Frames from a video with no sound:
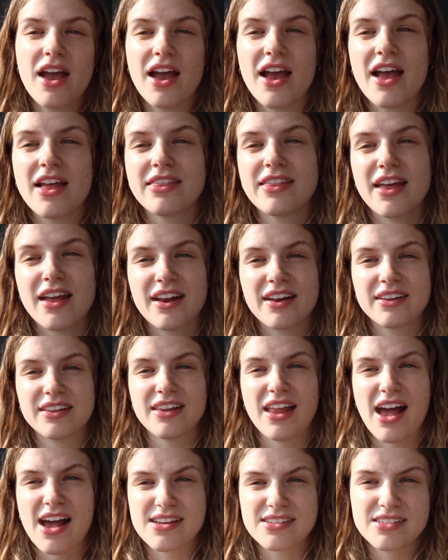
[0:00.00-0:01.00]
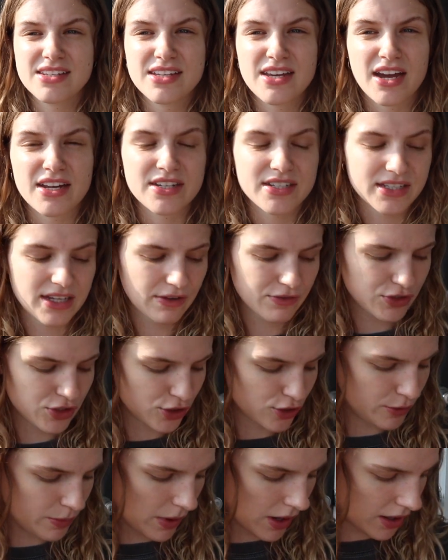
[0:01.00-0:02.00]
And then lastly, I just have
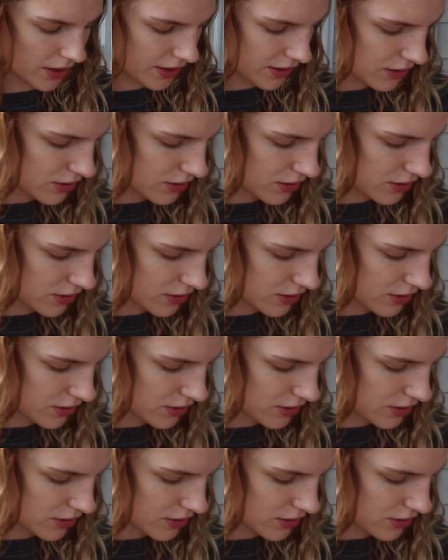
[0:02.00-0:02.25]
two potting